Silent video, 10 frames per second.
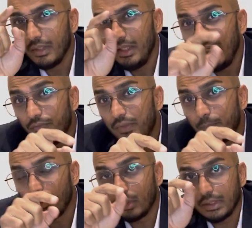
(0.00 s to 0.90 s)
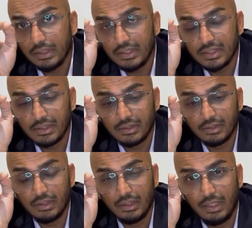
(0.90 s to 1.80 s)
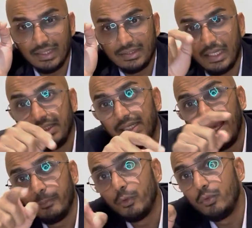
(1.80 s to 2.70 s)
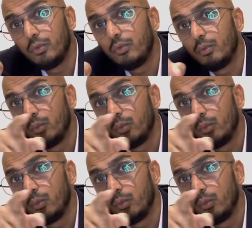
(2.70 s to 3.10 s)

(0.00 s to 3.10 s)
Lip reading: If the broker has signed an MOU